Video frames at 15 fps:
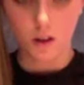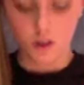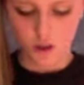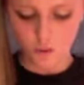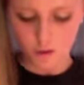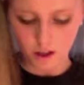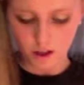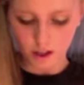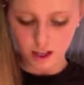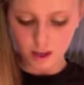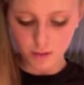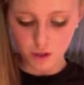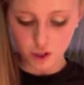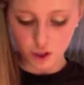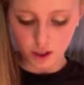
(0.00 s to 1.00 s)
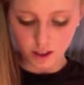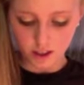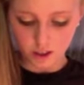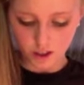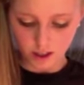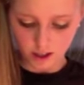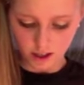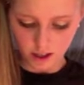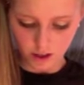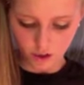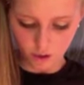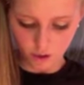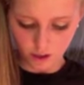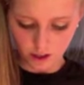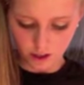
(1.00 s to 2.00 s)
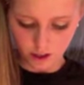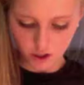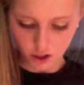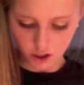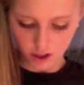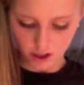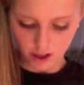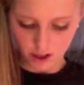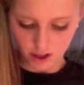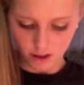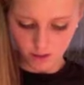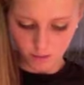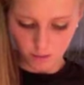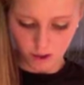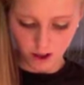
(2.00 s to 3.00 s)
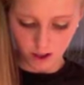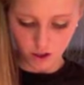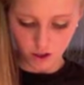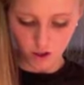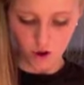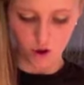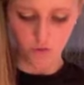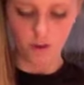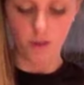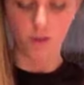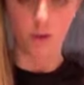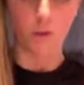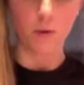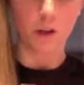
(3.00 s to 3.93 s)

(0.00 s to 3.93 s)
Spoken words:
You want to keep stirring so that the ingredients are like mixed all the way through, but it